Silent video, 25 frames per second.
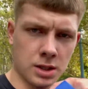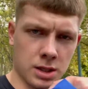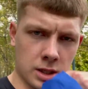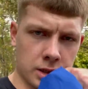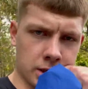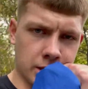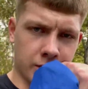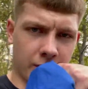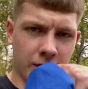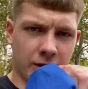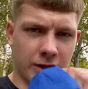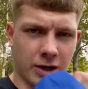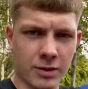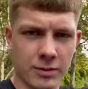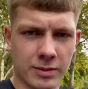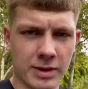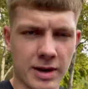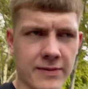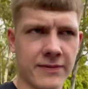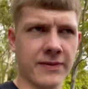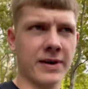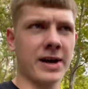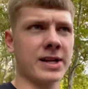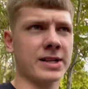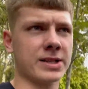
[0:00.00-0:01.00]
But I don't really
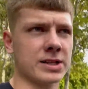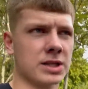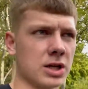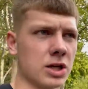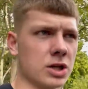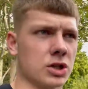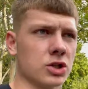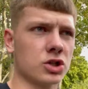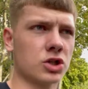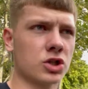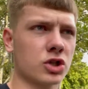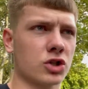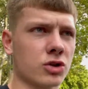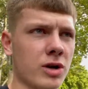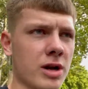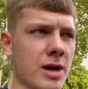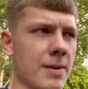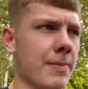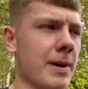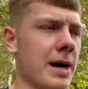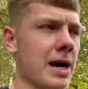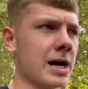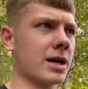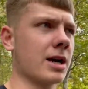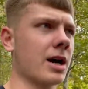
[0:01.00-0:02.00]
fancy going straight
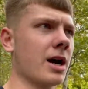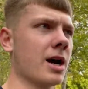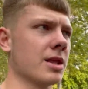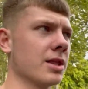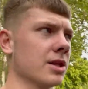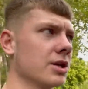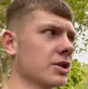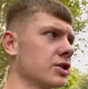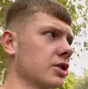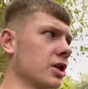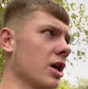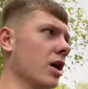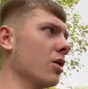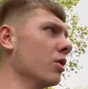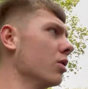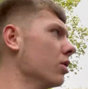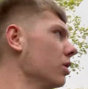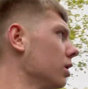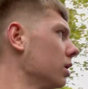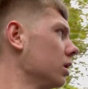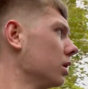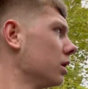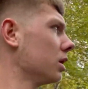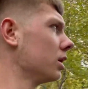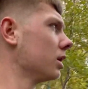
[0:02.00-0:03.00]
back either, so
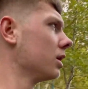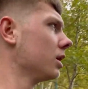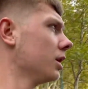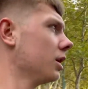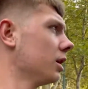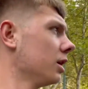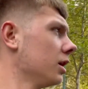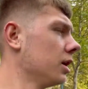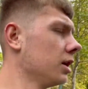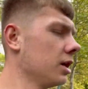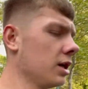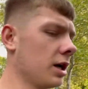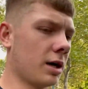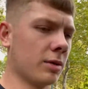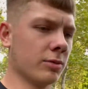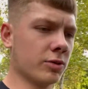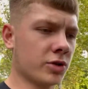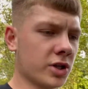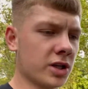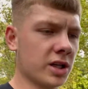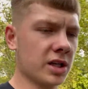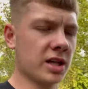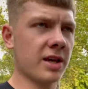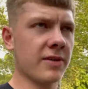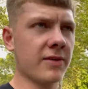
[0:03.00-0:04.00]
I'm just
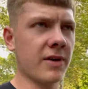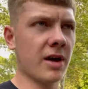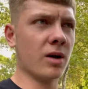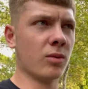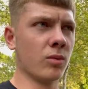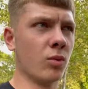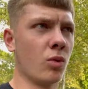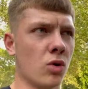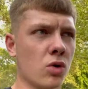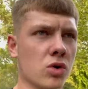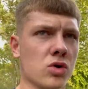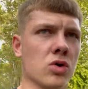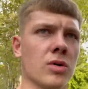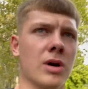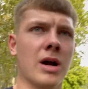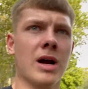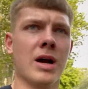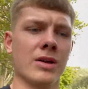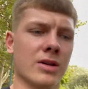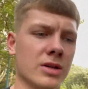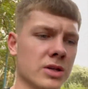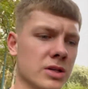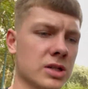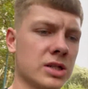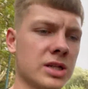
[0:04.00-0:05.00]
going to give it a walk
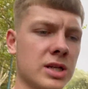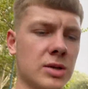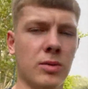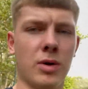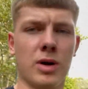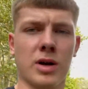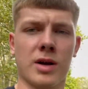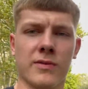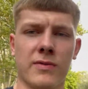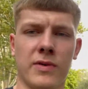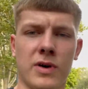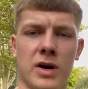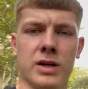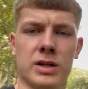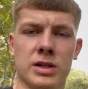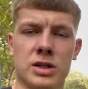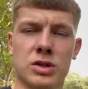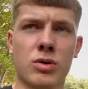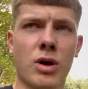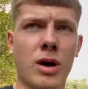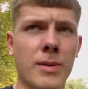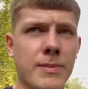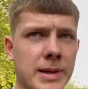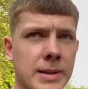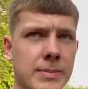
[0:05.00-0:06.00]
around and just see what I can find. It's
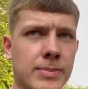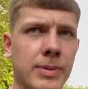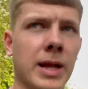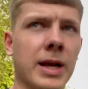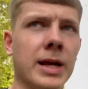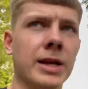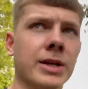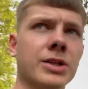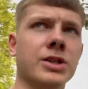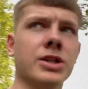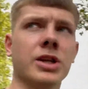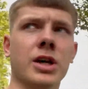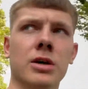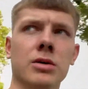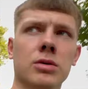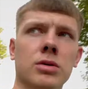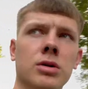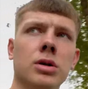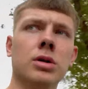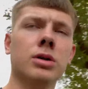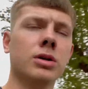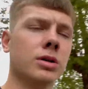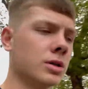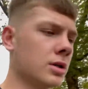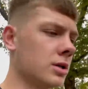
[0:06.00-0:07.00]
quite a big place, so
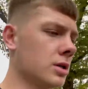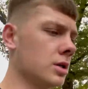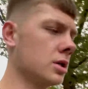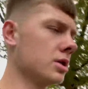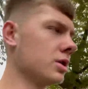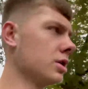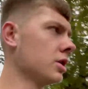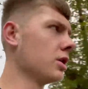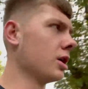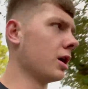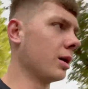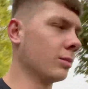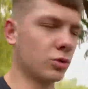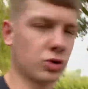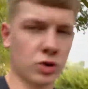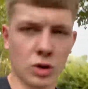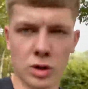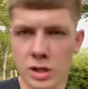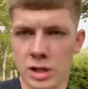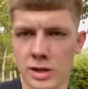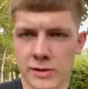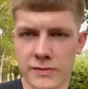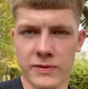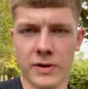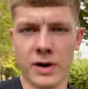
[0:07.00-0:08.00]
I'm sure
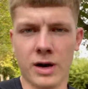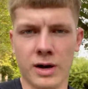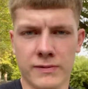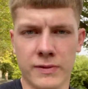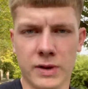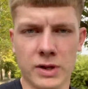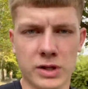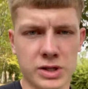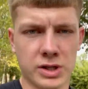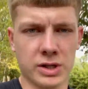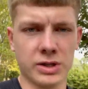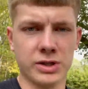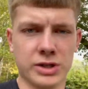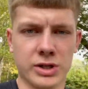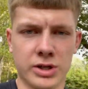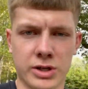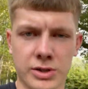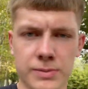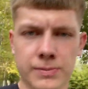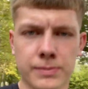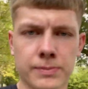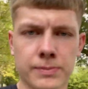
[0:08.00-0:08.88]
I'll find something to do.